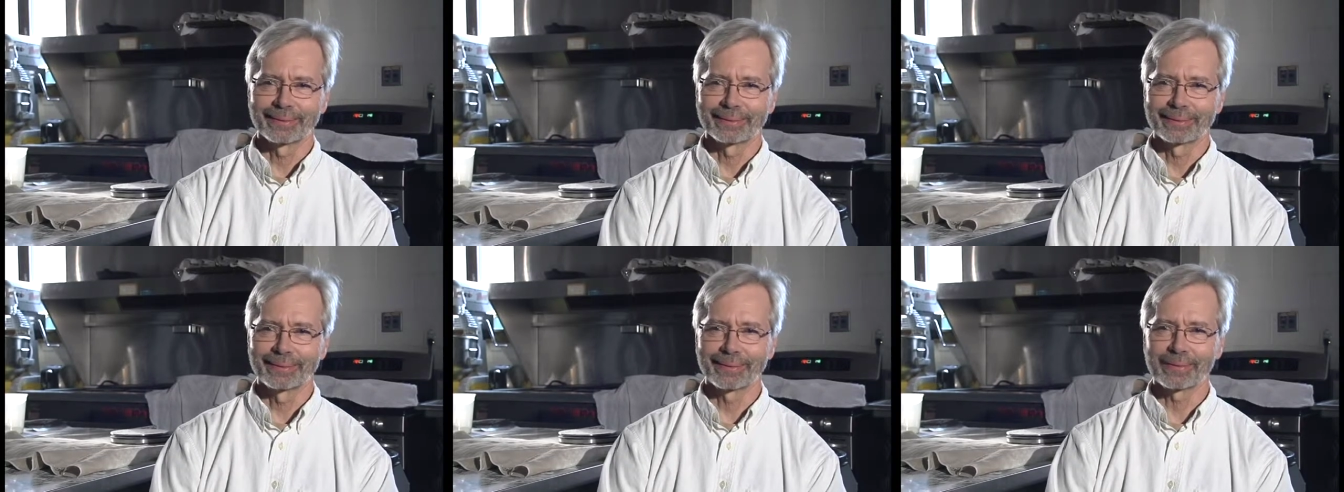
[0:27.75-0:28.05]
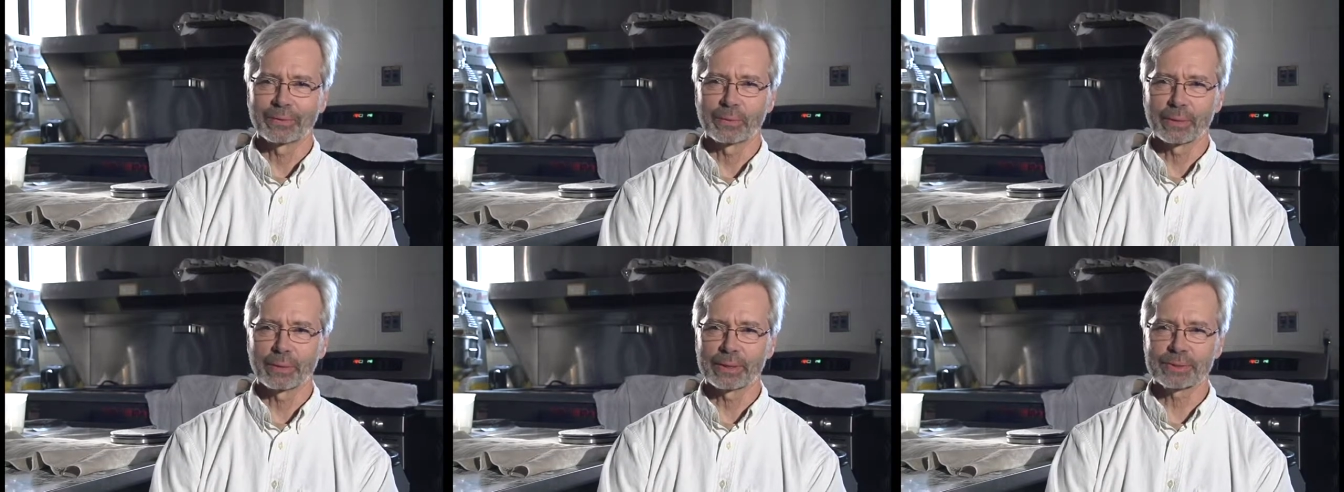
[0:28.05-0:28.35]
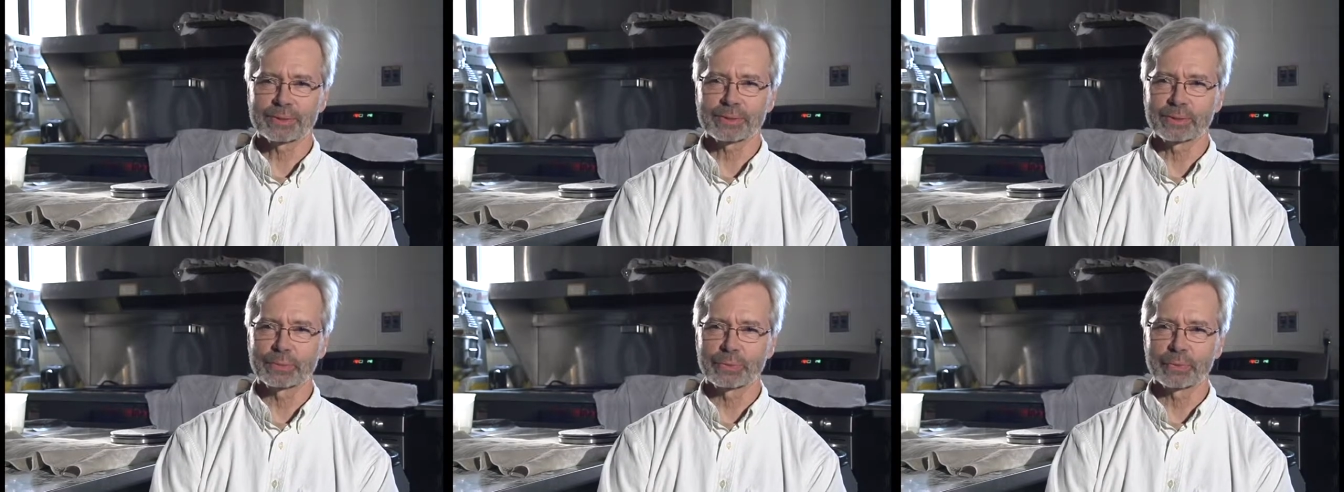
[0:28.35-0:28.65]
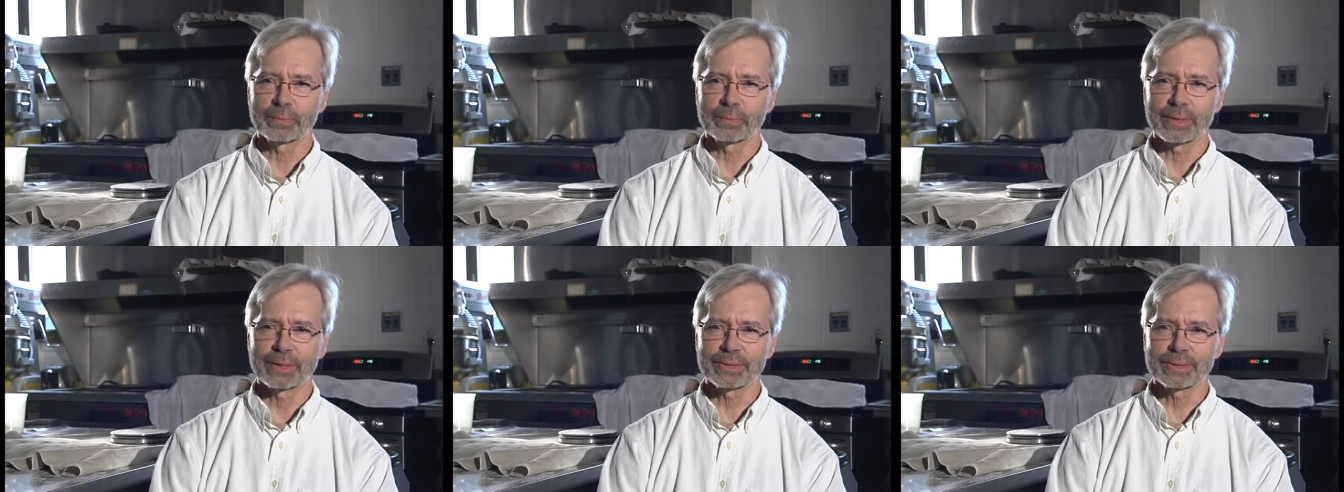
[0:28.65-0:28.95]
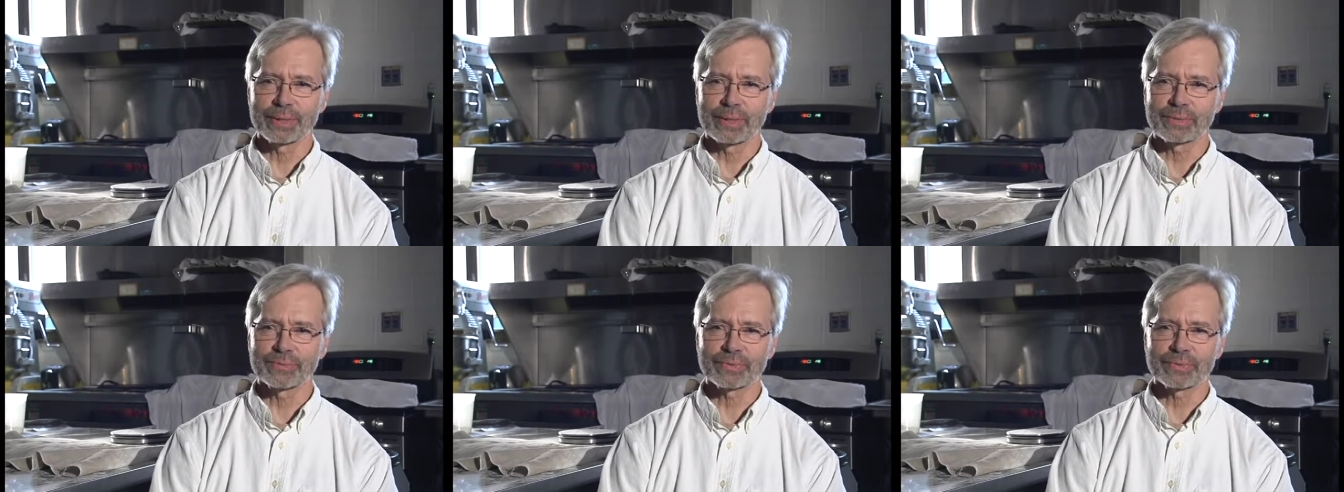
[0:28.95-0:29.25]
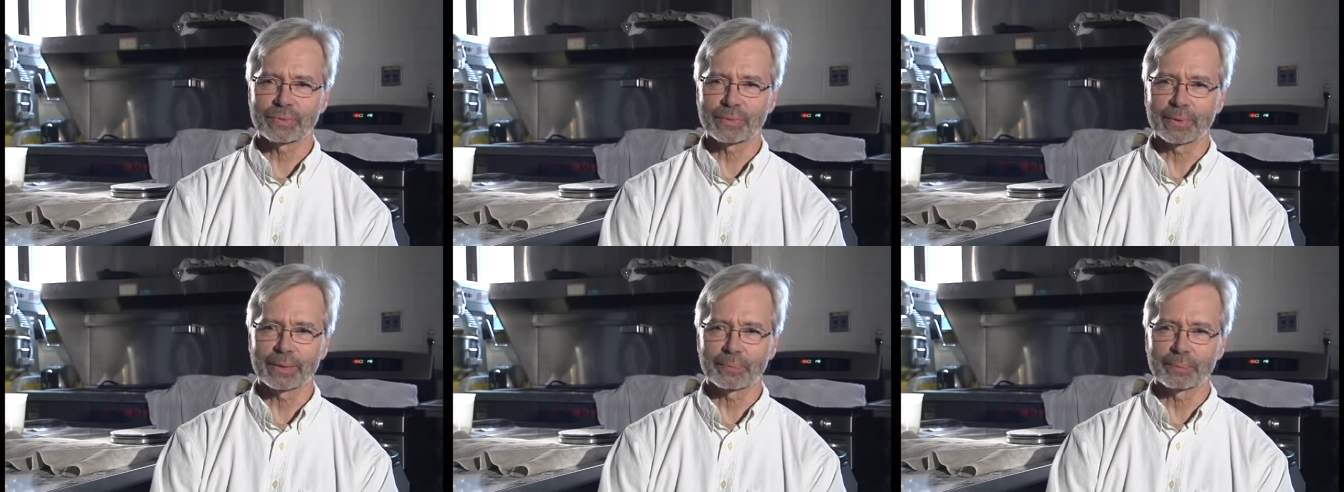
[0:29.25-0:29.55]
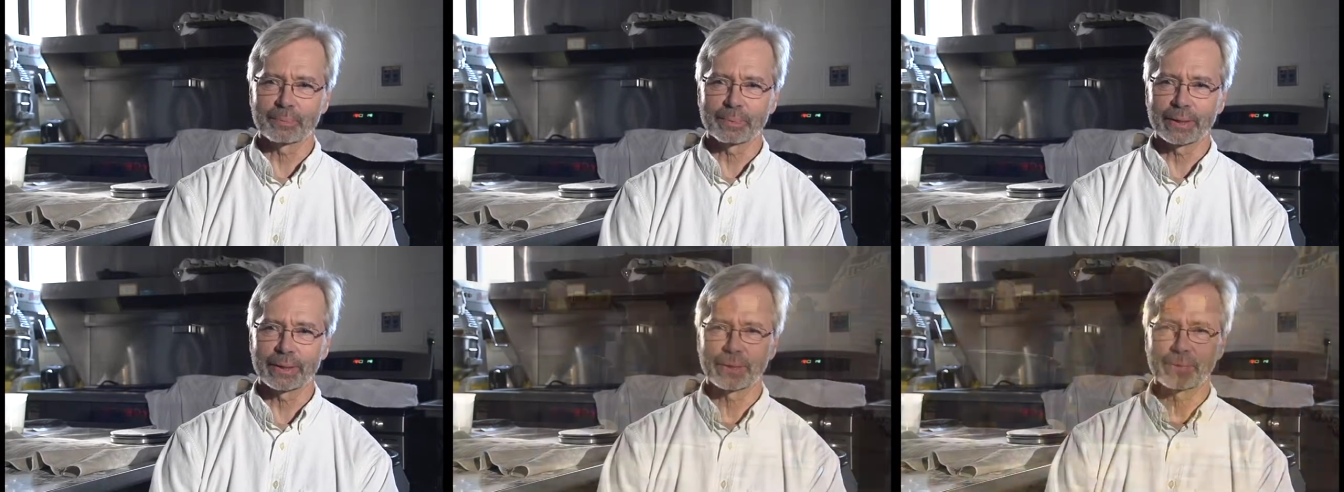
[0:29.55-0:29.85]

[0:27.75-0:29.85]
didn't know what else to do with myself, so I played